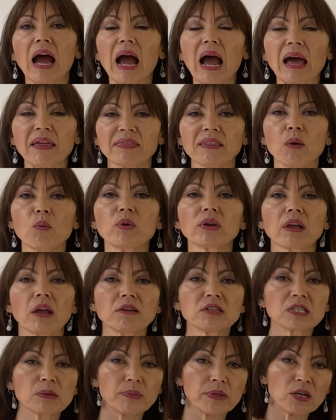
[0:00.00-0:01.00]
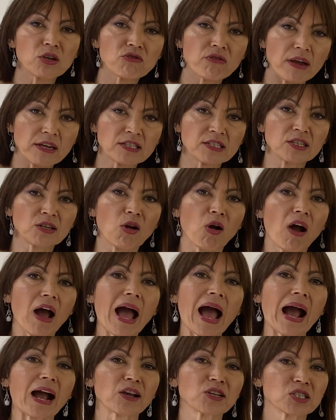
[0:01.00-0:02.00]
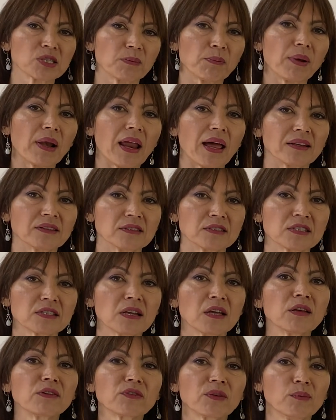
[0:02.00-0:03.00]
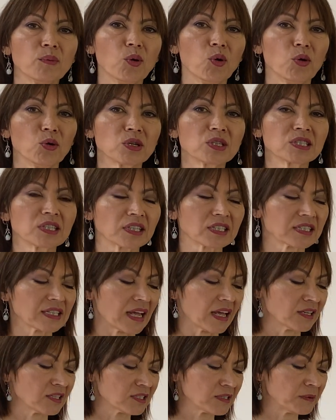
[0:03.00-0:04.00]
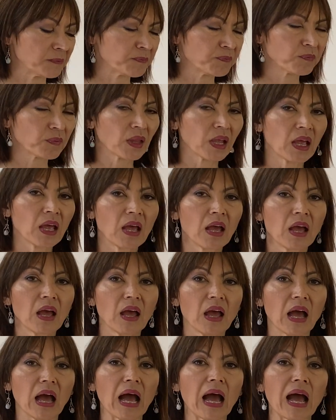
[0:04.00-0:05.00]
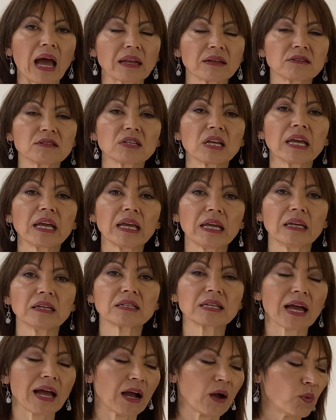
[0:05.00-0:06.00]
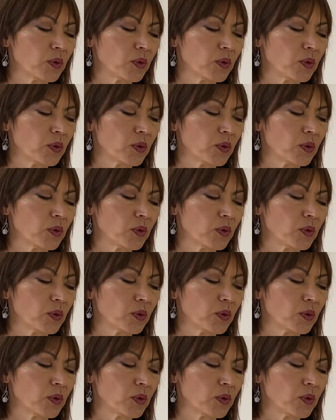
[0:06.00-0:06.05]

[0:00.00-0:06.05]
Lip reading: and then we're going to be creating our action plans for more success. And here's how